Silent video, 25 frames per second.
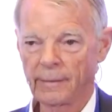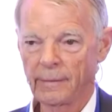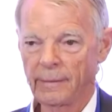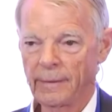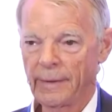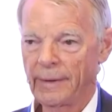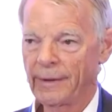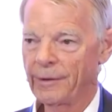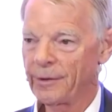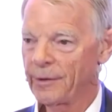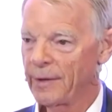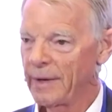
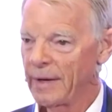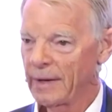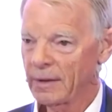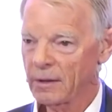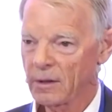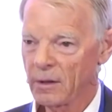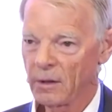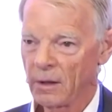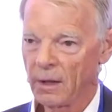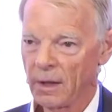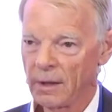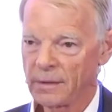
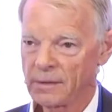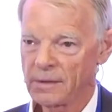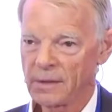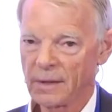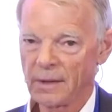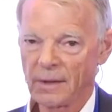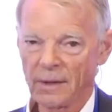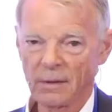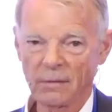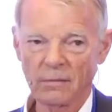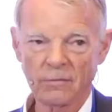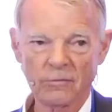internet
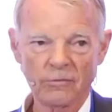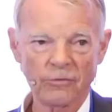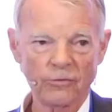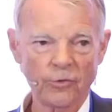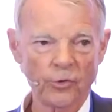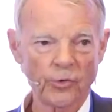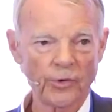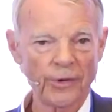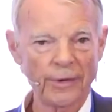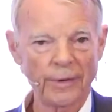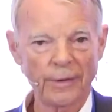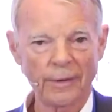content,
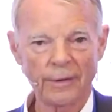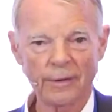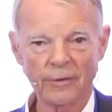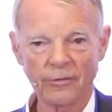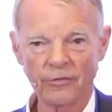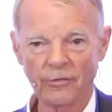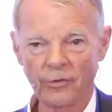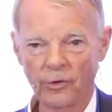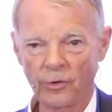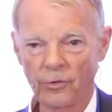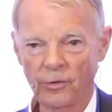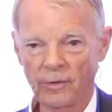foreign
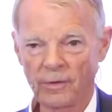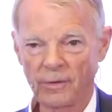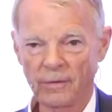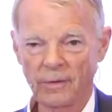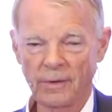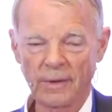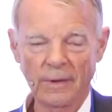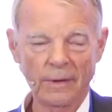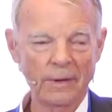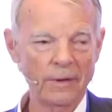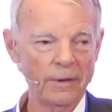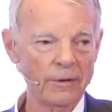
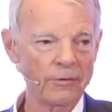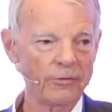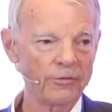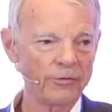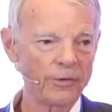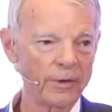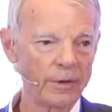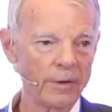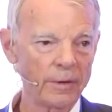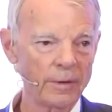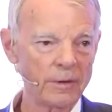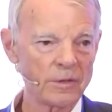
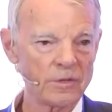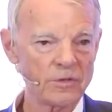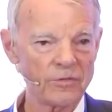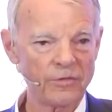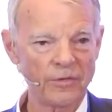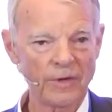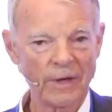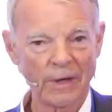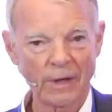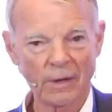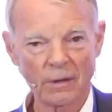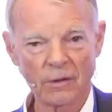interference,
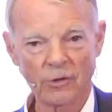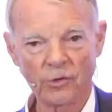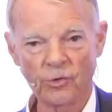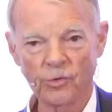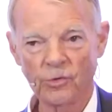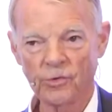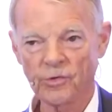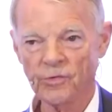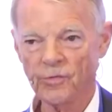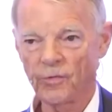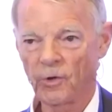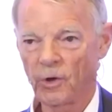fake
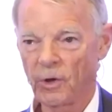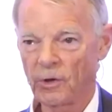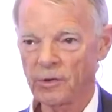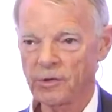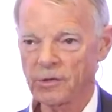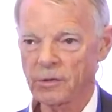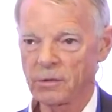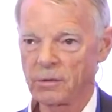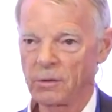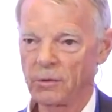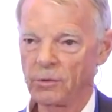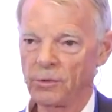news,
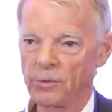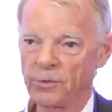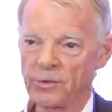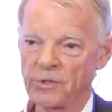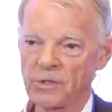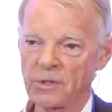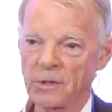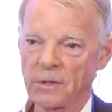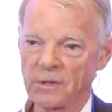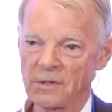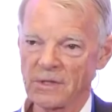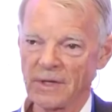false
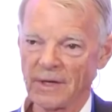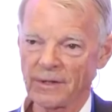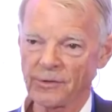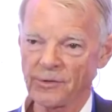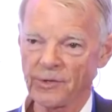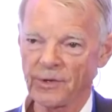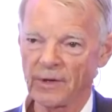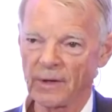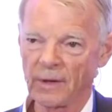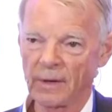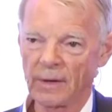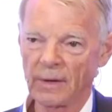news,
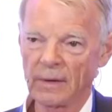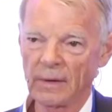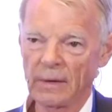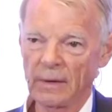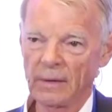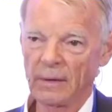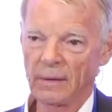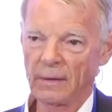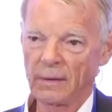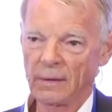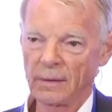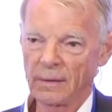etc.
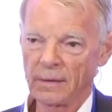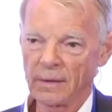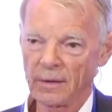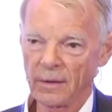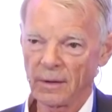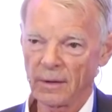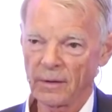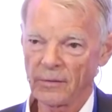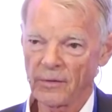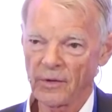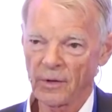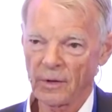The
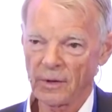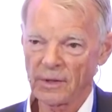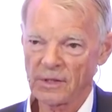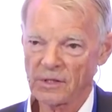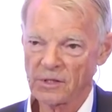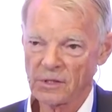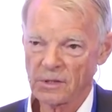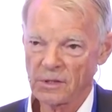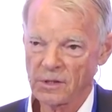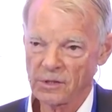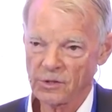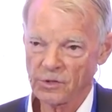
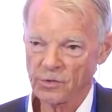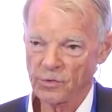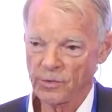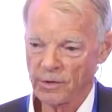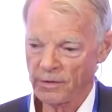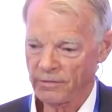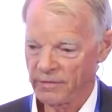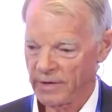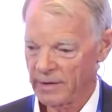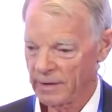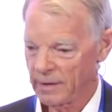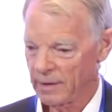list is sort
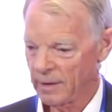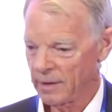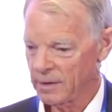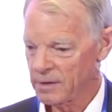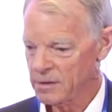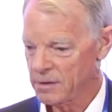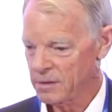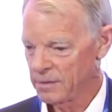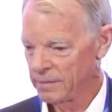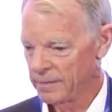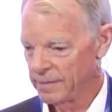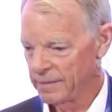of
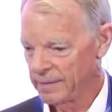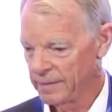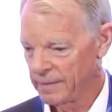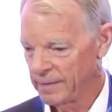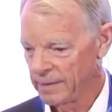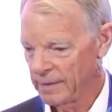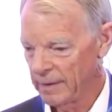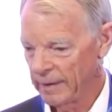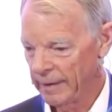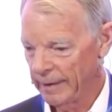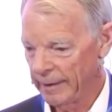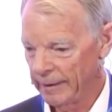endless.
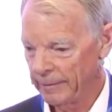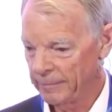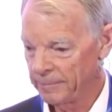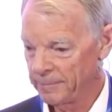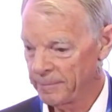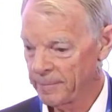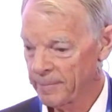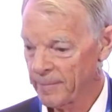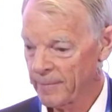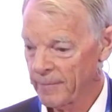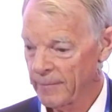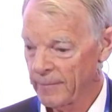
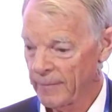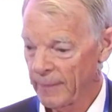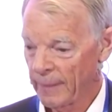And